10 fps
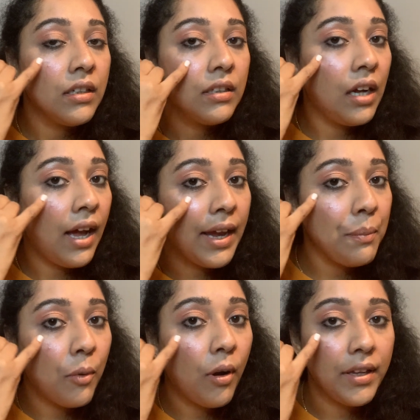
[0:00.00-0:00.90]
the high
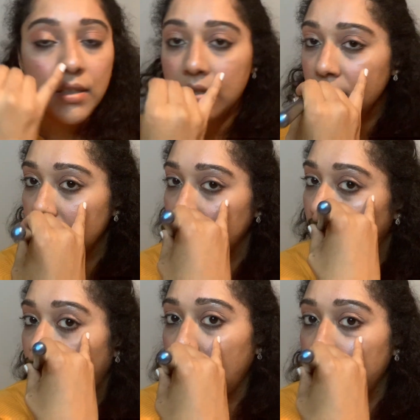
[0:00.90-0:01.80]
points. These are the
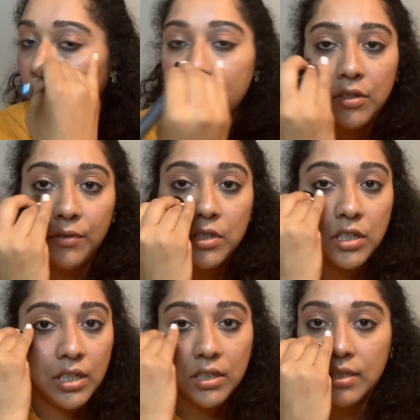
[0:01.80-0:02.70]
high points of your
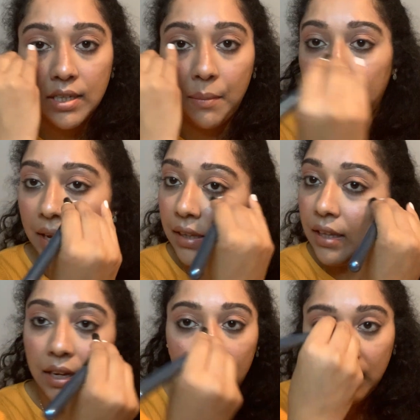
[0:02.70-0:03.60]
cheek. Just apply
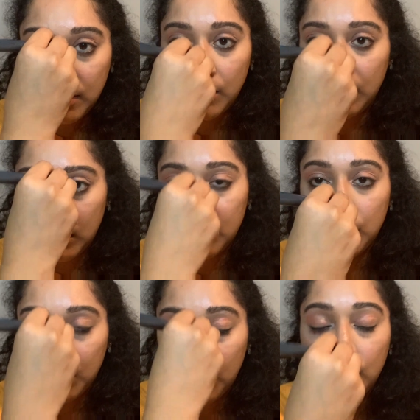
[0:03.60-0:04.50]
there on your
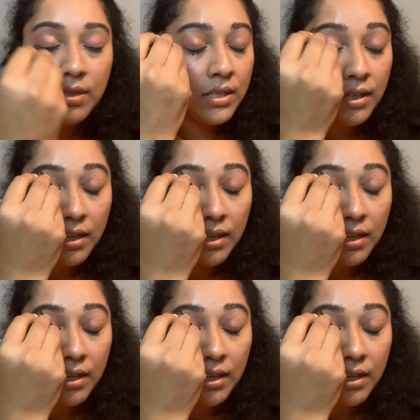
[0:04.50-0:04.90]
nose